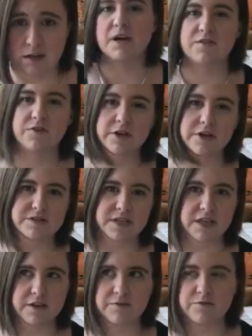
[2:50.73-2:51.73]
But if you're
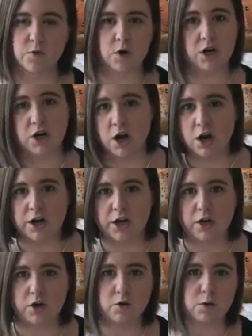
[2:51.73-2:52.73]
using them for
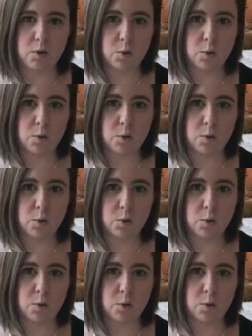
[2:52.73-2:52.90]
cardio or